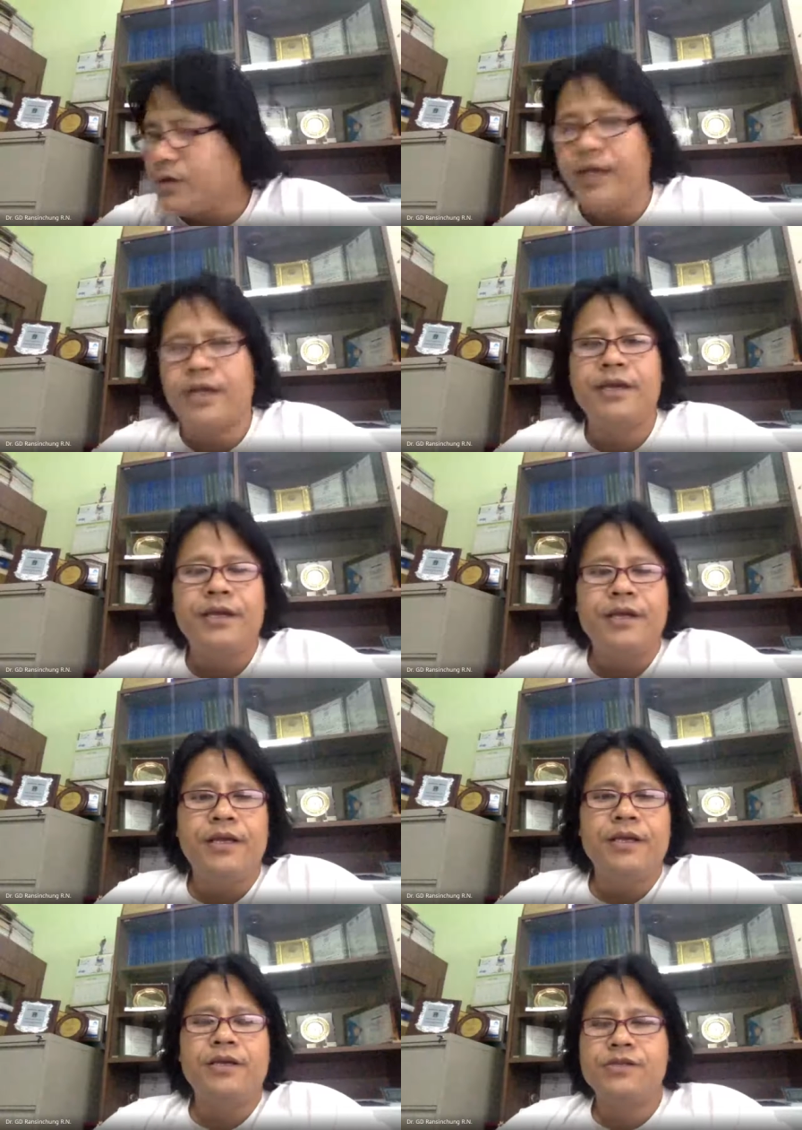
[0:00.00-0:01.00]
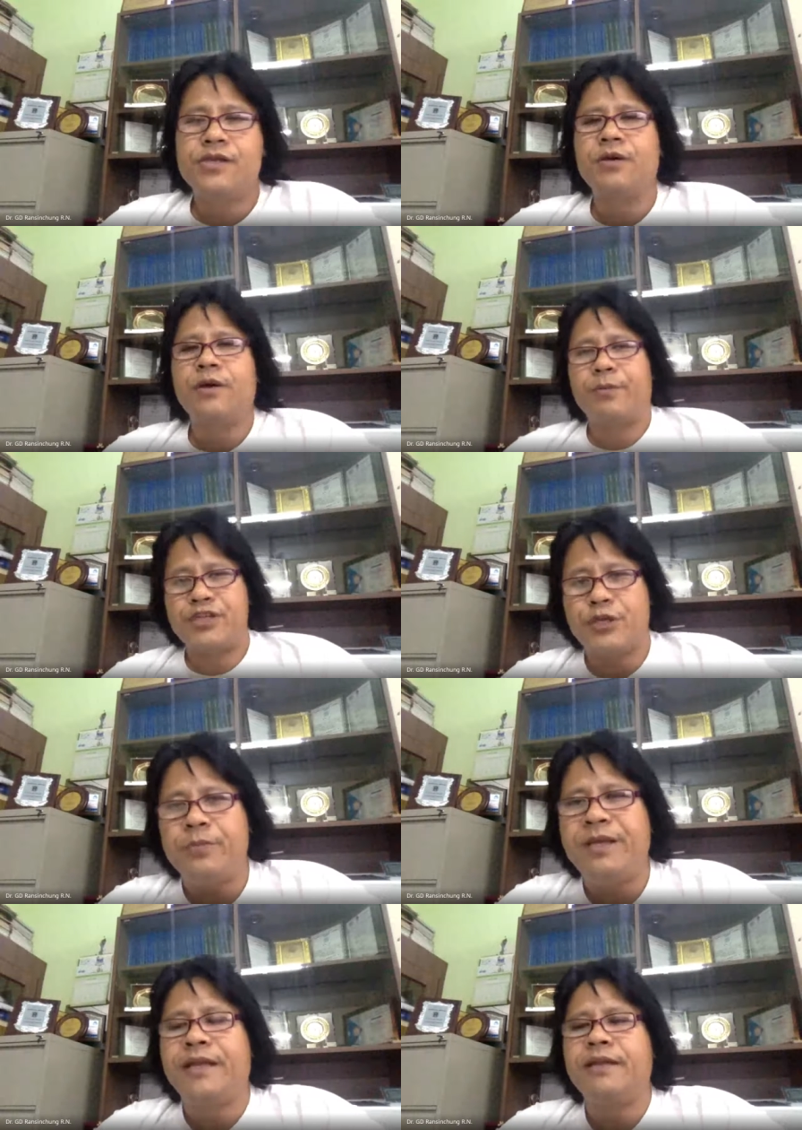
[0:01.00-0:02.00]
Okay. So,
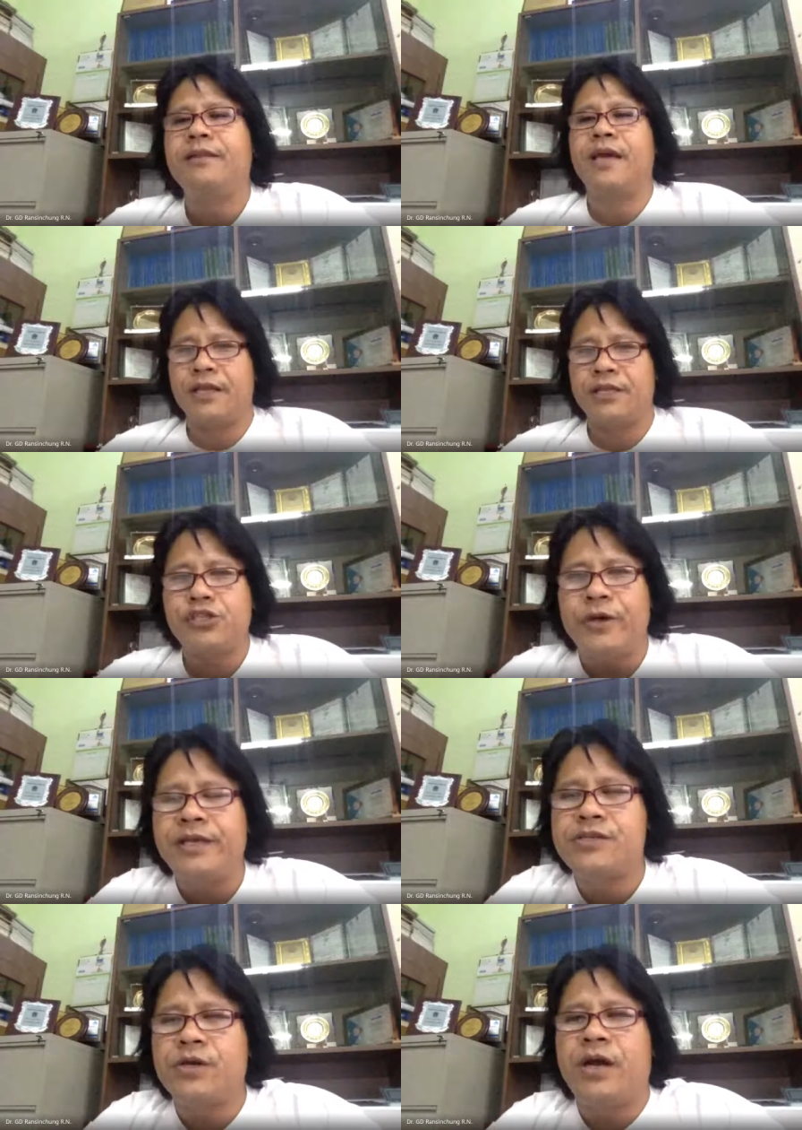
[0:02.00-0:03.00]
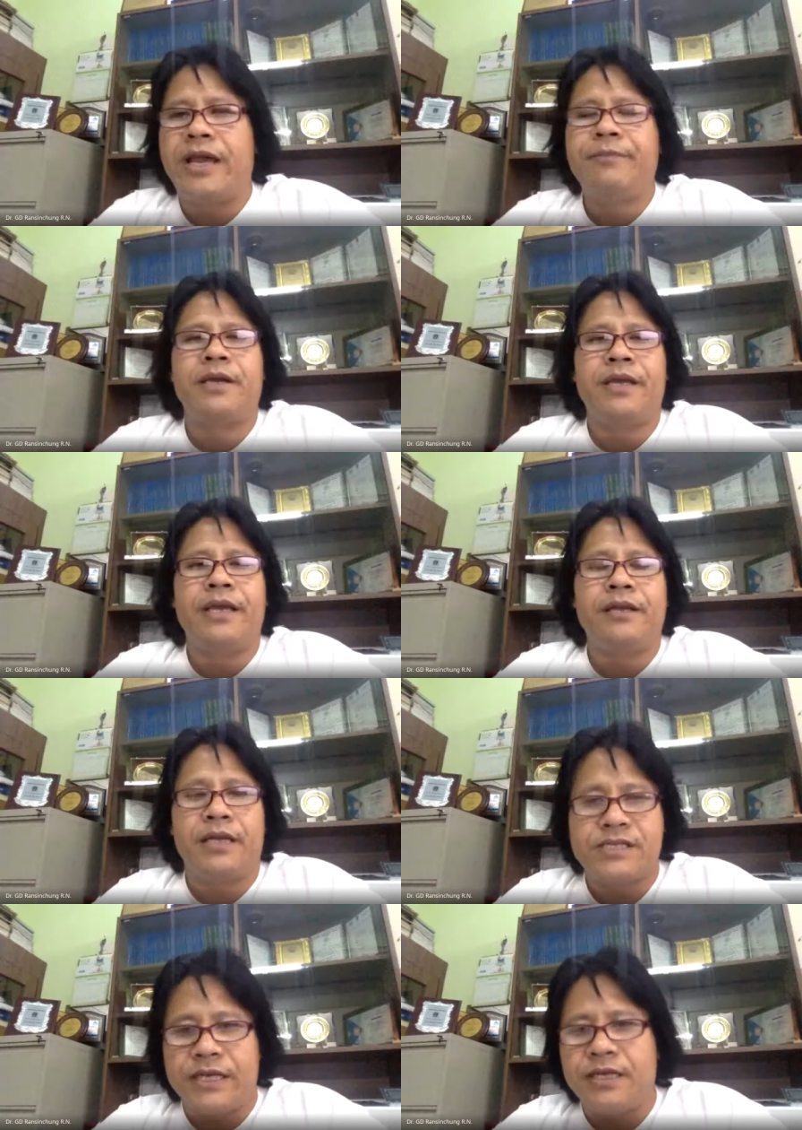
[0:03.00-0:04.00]
presuming that they are enjoying, so I'm again
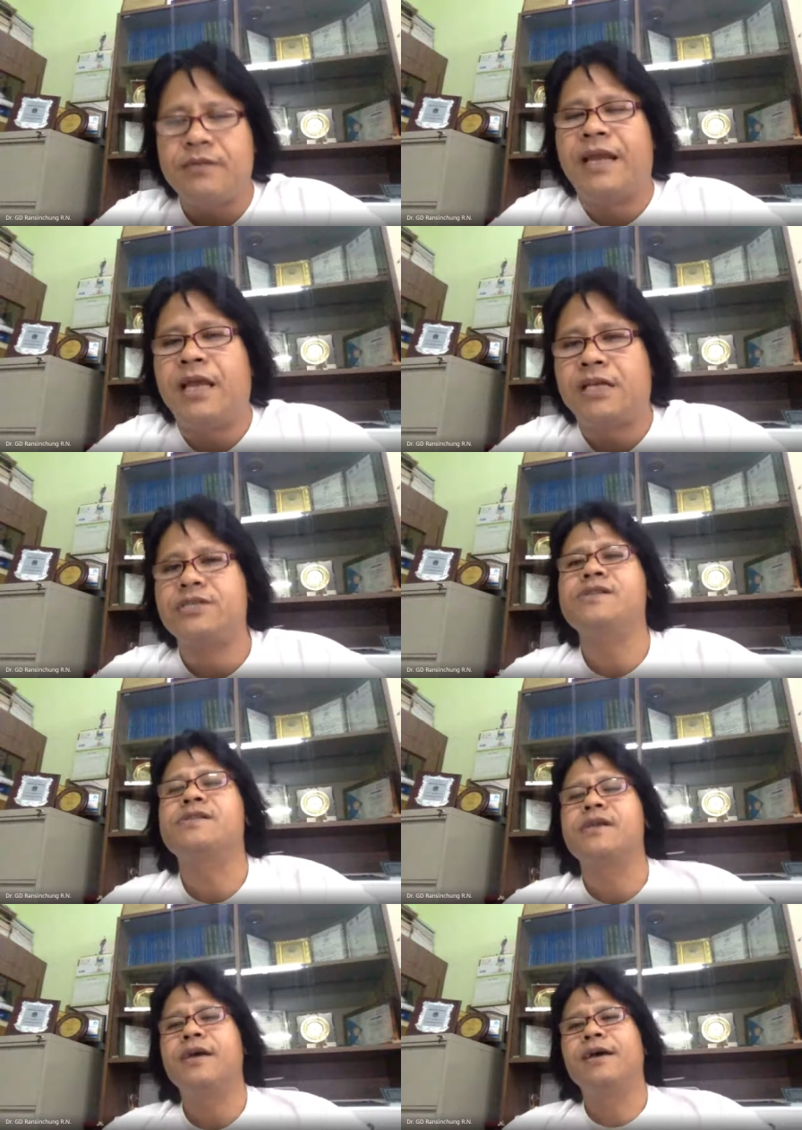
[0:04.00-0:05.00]
extending my lectures.